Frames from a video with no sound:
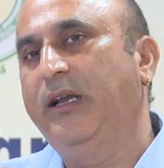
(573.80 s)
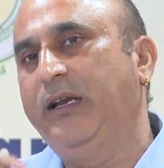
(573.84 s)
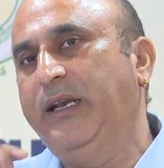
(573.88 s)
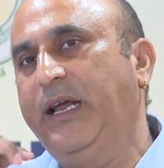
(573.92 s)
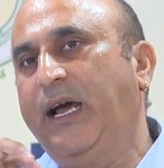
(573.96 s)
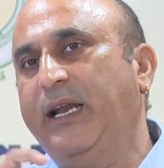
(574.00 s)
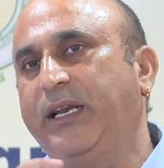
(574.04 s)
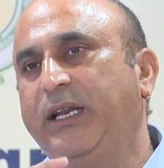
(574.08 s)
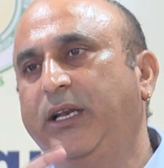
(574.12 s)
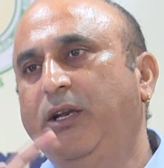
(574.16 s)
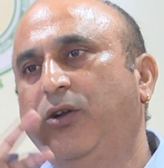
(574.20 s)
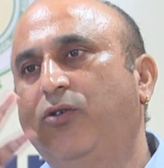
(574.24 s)

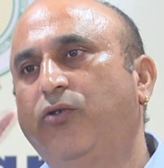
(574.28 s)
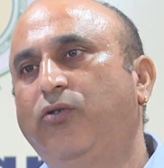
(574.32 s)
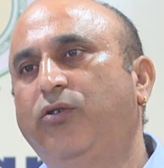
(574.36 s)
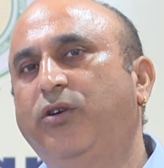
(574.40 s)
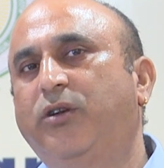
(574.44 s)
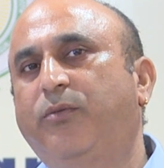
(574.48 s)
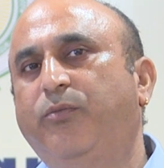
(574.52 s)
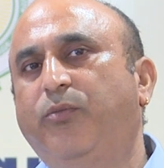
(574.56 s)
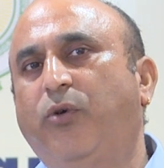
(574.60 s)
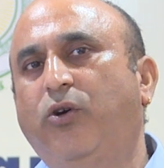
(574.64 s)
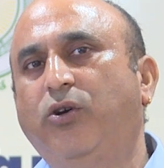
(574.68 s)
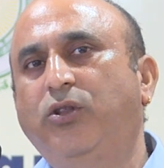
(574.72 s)
That
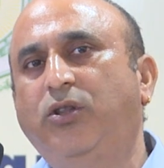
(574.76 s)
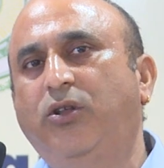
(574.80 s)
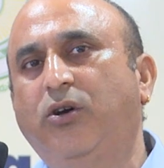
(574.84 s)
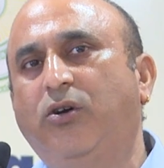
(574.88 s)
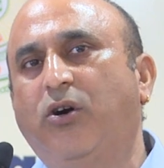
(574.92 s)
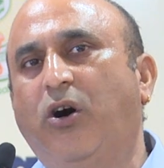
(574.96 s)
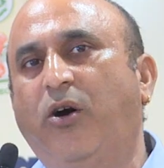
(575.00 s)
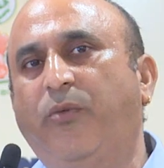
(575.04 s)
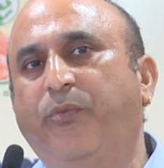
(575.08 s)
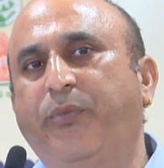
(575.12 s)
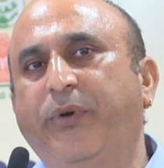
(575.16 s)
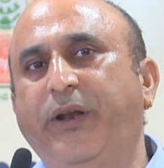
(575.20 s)
includes both the
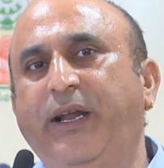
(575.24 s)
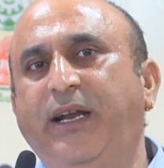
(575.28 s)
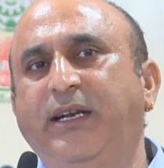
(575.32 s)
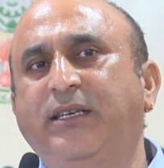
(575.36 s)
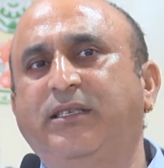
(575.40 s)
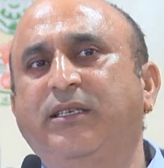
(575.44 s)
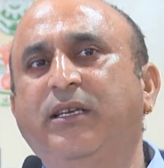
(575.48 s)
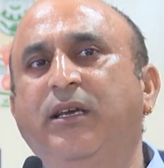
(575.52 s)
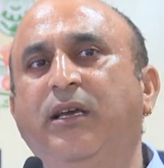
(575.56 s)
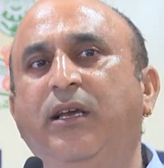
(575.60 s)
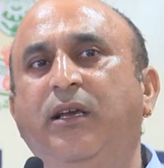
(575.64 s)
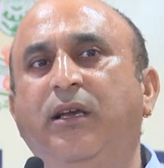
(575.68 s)
components,
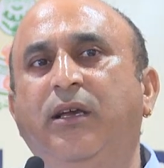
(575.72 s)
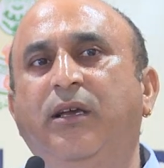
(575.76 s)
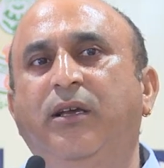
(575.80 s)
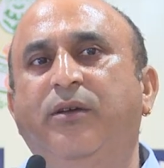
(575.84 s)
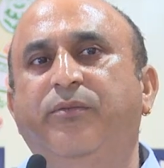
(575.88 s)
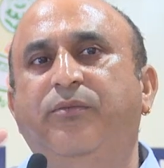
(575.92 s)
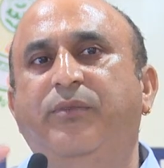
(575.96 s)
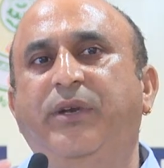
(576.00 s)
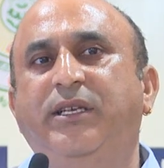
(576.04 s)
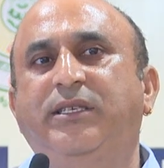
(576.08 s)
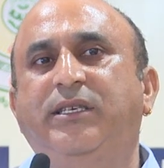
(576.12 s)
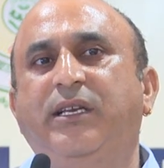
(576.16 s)

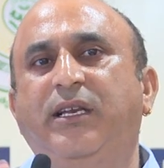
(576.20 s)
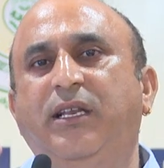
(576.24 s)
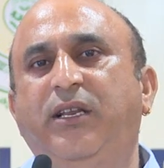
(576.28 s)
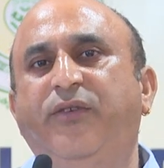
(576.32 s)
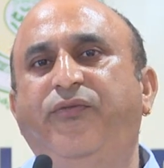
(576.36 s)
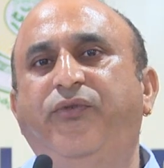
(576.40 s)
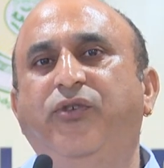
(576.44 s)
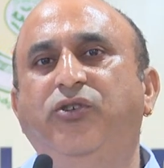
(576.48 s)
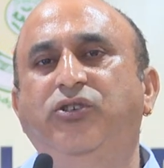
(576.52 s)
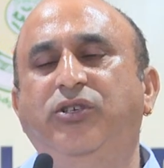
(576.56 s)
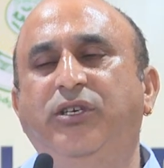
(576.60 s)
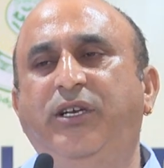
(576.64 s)
basically
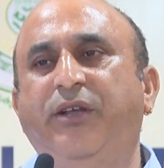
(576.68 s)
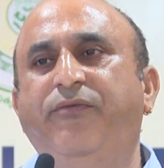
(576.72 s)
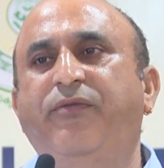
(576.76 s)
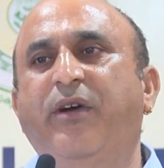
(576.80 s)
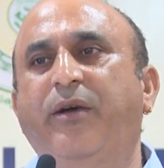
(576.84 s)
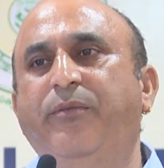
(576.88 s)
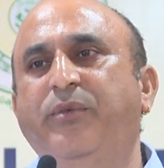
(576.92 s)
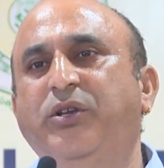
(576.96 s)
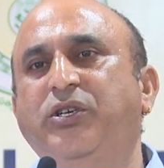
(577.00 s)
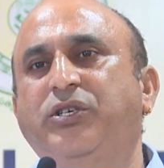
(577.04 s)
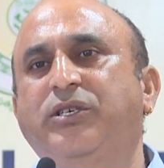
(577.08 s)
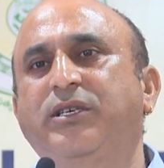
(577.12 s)
fugitive
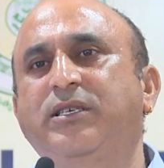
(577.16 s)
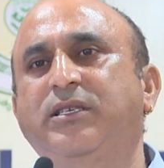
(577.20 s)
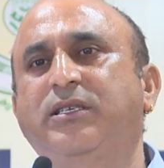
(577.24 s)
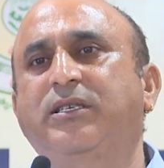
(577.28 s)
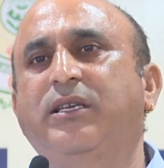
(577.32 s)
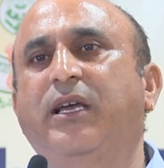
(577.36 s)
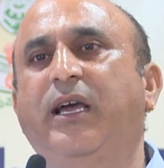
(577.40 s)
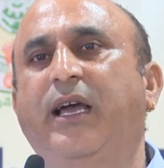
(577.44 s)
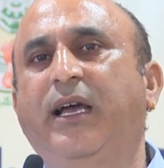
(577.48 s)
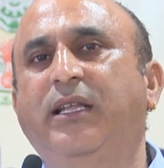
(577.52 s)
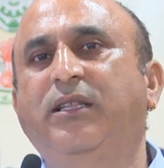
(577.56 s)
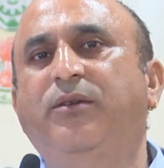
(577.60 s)
emissions
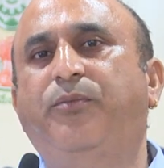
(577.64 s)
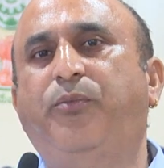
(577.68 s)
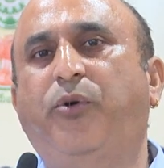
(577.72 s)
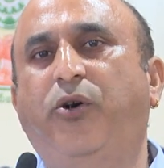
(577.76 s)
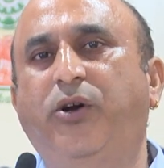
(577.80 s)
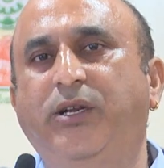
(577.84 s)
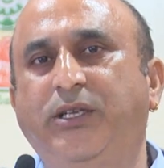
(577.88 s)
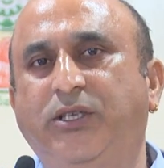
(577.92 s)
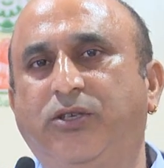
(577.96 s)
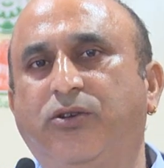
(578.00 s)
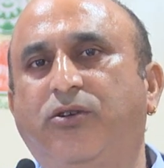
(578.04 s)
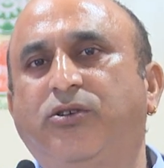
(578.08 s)
and the
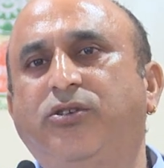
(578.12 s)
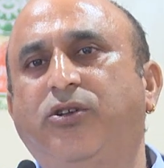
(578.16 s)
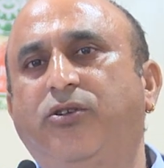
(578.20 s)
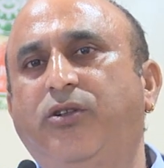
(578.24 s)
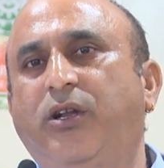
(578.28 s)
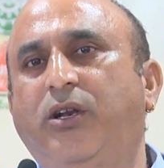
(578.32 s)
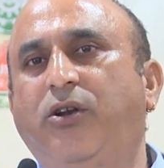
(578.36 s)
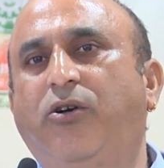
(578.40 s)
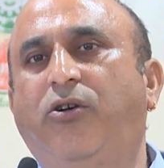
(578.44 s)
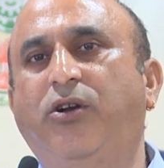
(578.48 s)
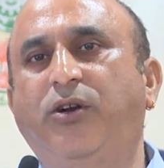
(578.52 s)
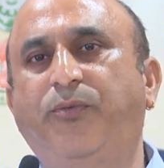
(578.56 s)
point source or the
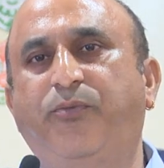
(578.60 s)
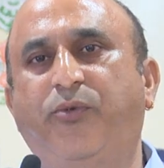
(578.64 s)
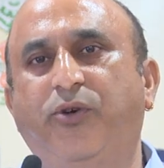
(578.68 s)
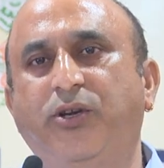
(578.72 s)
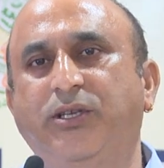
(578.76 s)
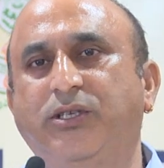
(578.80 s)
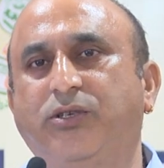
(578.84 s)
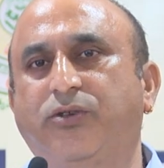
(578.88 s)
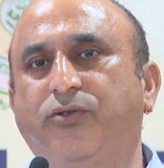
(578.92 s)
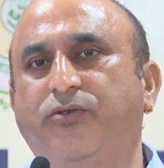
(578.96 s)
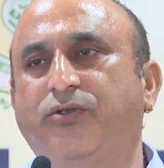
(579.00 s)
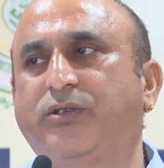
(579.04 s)

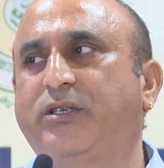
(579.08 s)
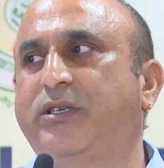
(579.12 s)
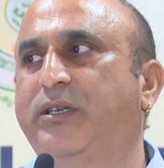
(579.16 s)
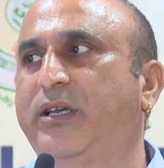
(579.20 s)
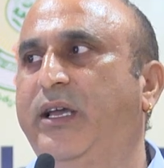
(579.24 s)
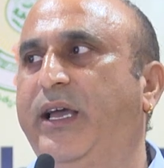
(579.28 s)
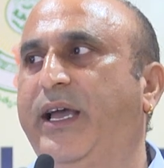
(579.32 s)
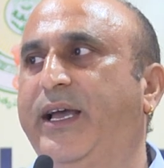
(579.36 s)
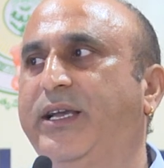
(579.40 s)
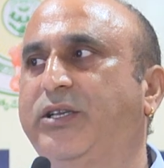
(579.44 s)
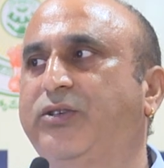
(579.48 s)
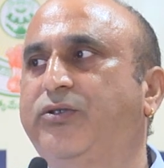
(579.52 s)
non-point source
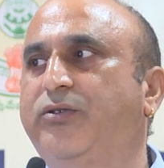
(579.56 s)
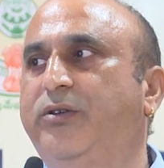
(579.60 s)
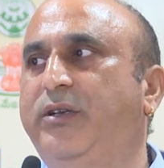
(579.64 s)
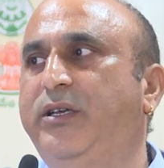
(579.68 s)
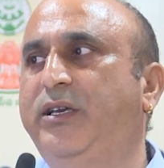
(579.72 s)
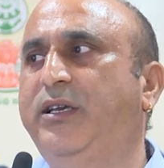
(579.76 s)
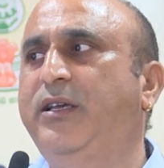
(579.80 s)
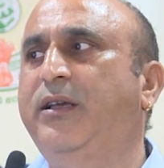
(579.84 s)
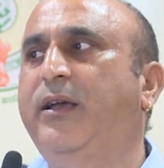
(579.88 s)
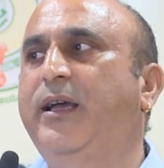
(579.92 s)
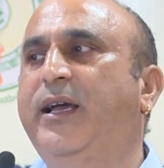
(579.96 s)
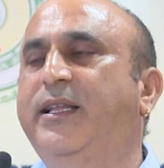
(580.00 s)

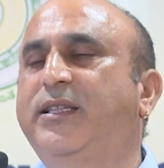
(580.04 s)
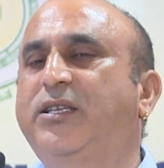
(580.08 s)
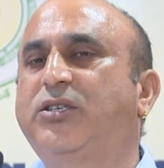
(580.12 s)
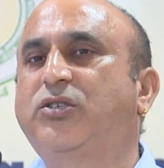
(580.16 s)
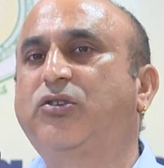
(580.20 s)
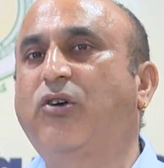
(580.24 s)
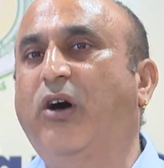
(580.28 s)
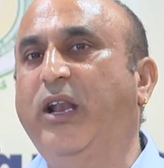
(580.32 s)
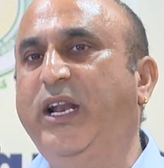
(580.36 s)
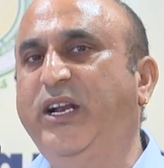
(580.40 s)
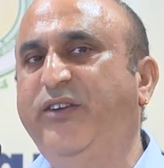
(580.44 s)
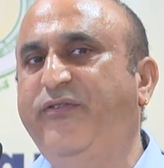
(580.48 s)
actually, and the
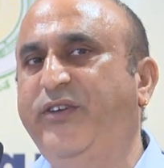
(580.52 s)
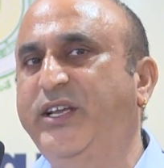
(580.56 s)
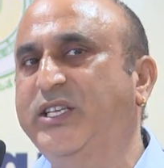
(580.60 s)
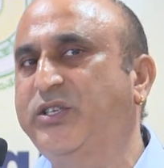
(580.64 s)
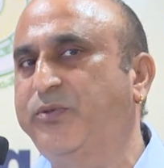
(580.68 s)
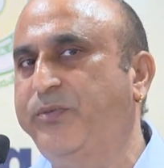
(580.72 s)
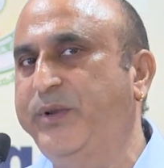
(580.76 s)
solid waste